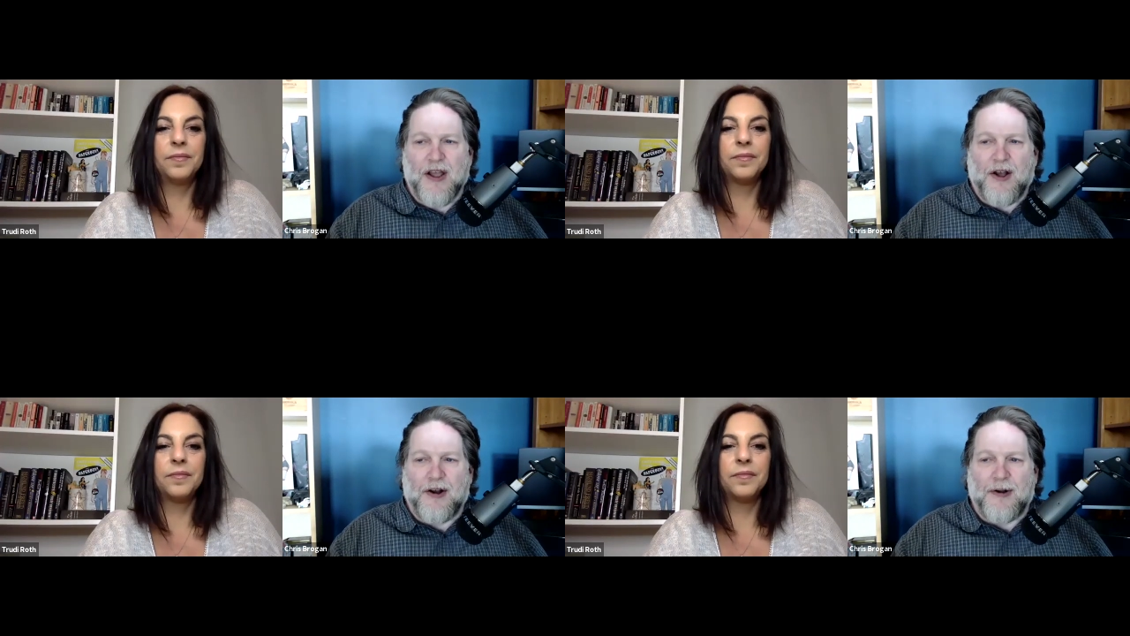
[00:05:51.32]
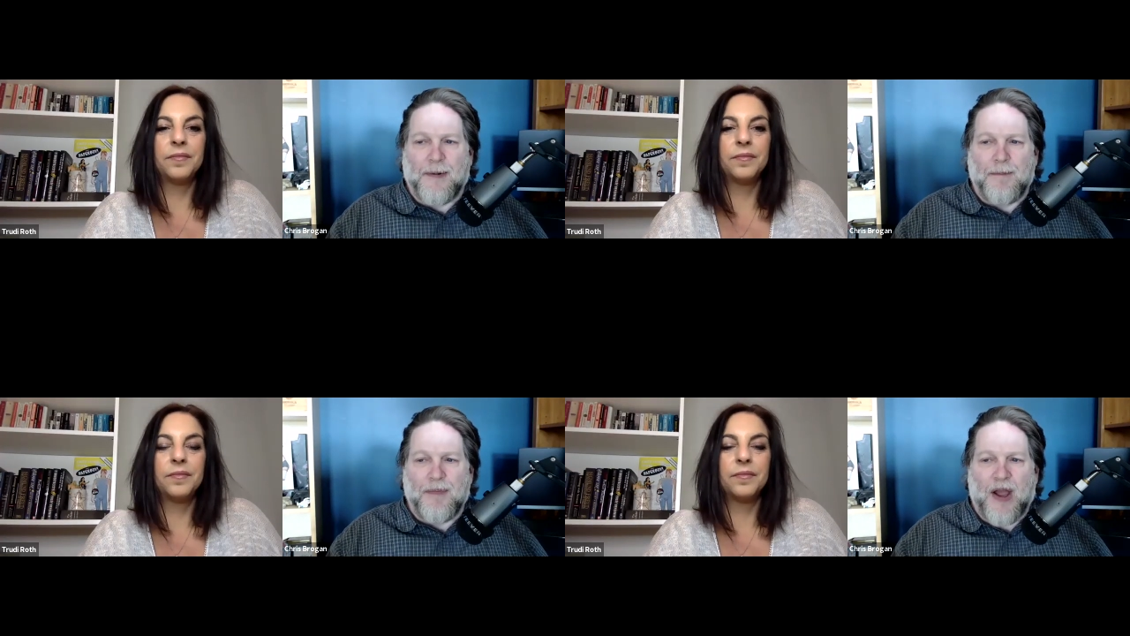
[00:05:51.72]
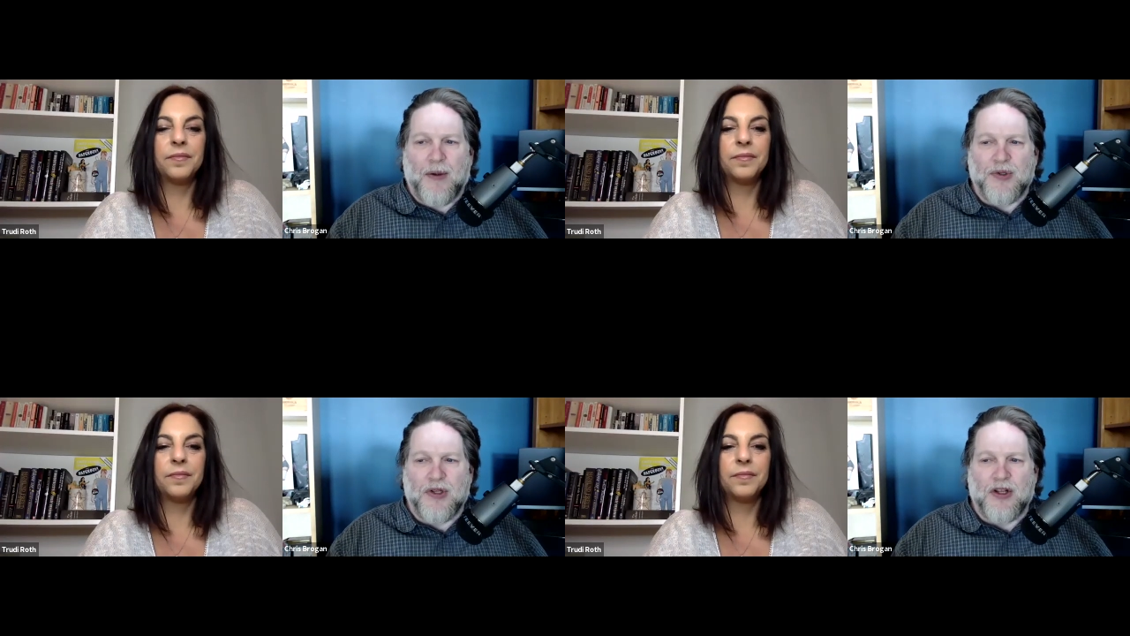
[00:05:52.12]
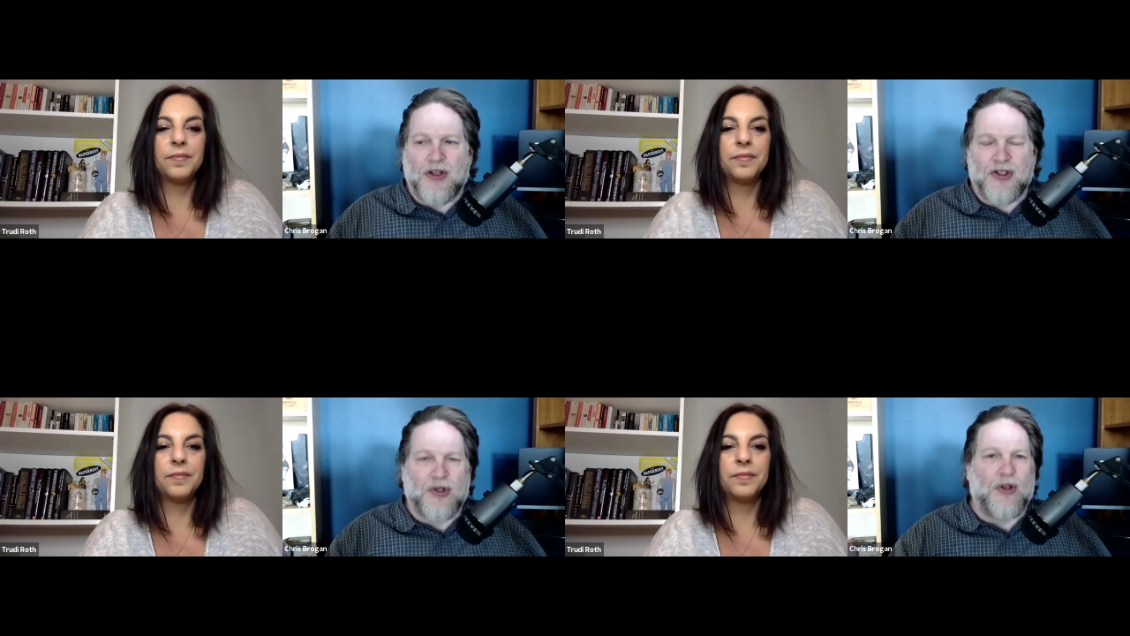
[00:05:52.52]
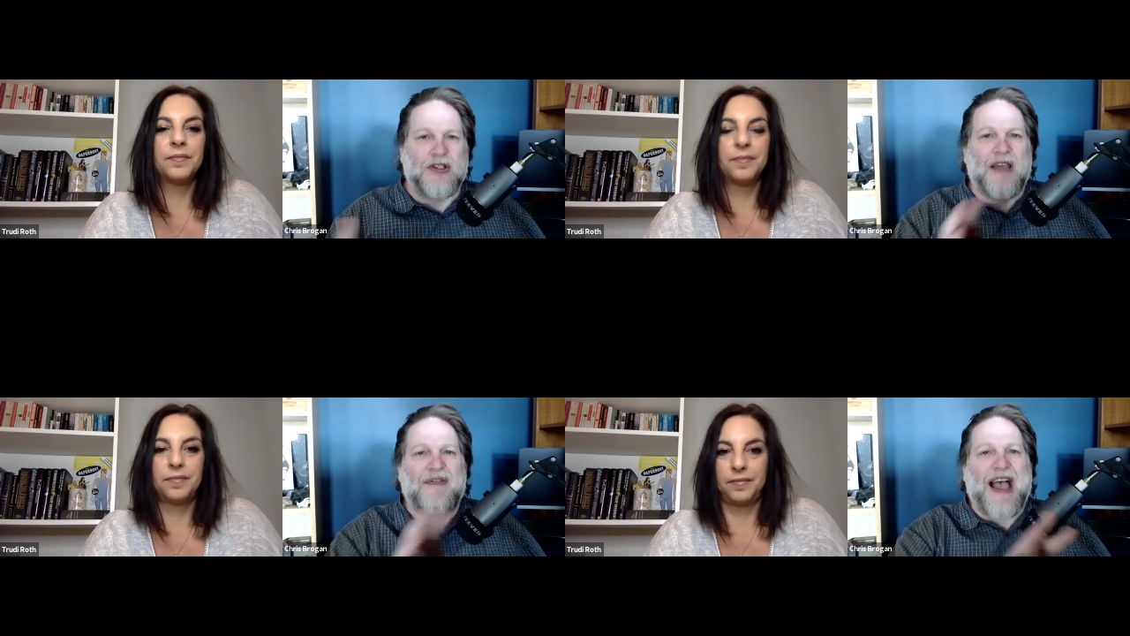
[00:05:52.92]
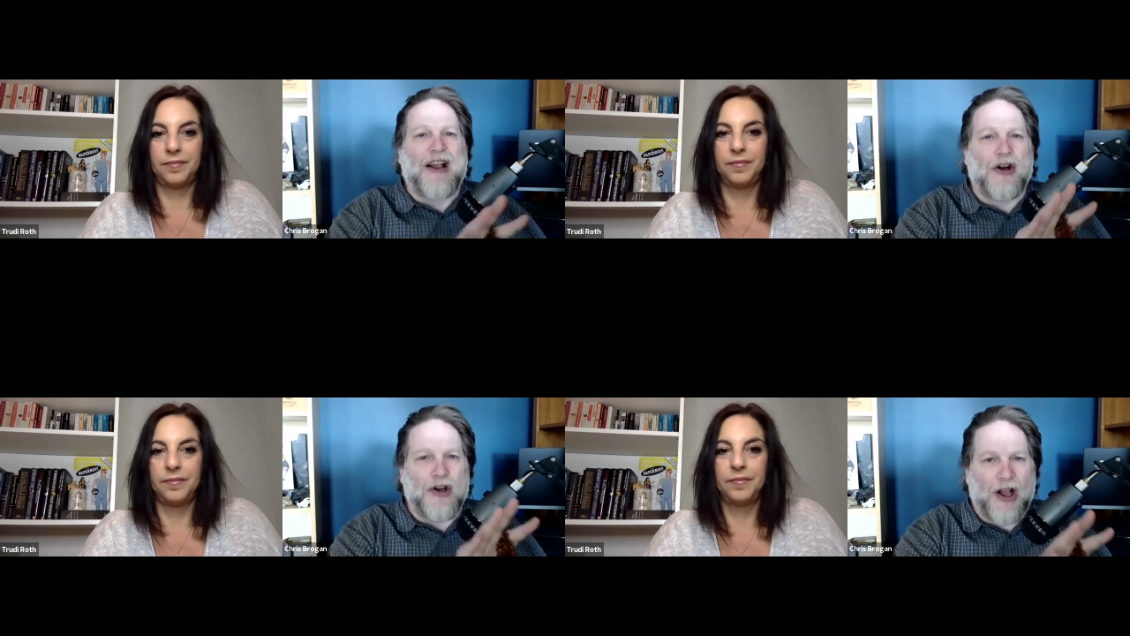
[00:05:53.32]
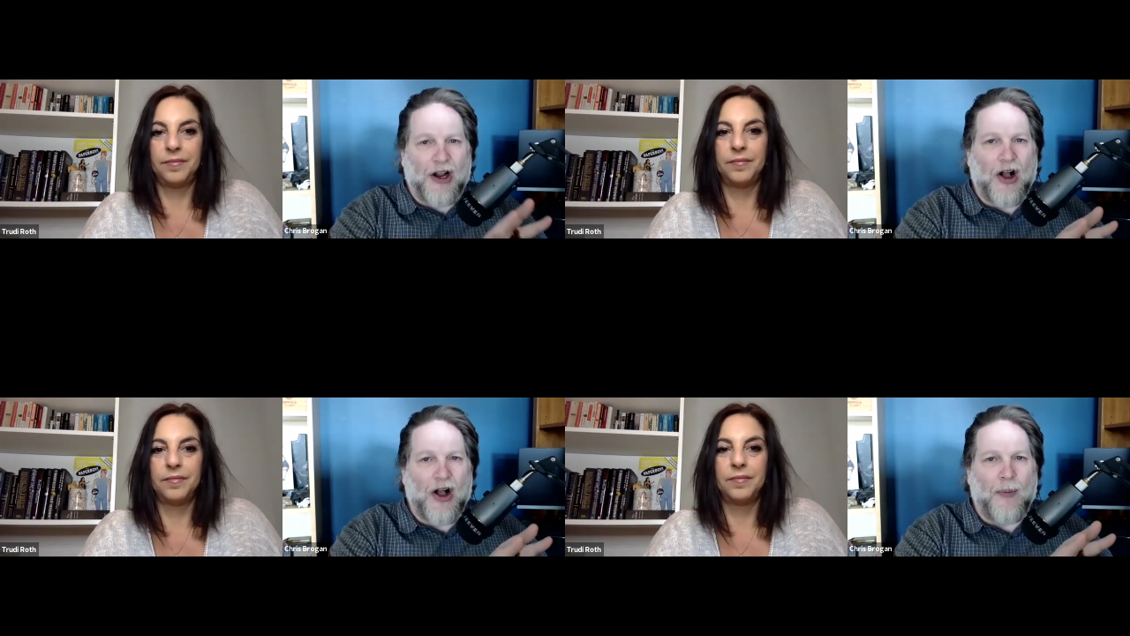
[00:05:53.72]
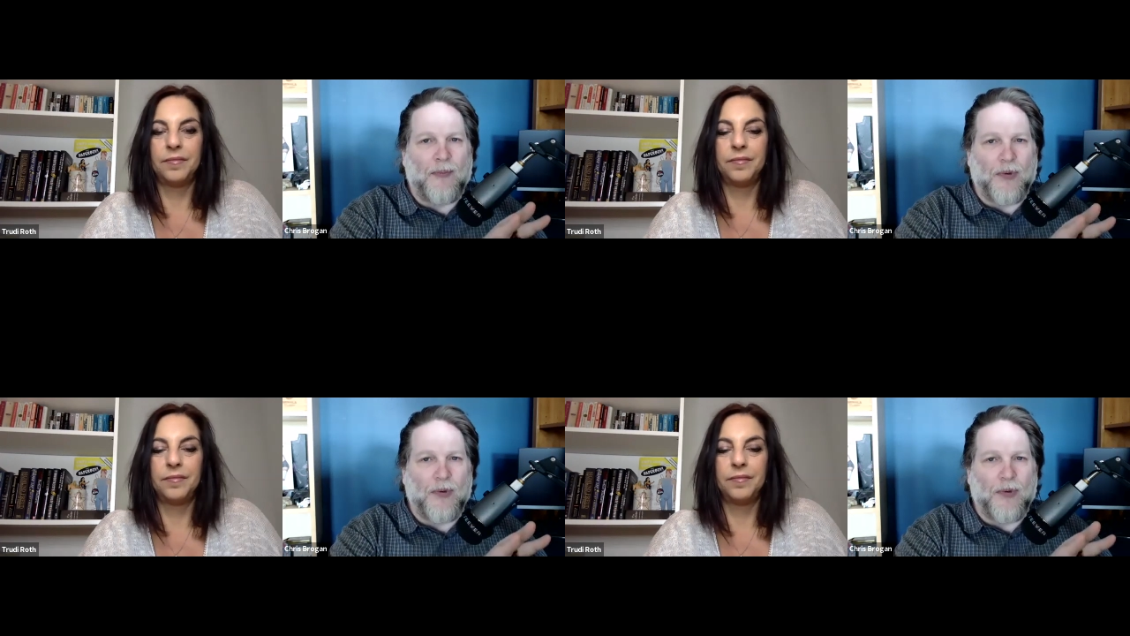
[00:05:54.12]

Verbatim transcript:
Speaker 1: Um, I was, so there's lifehacker dot com,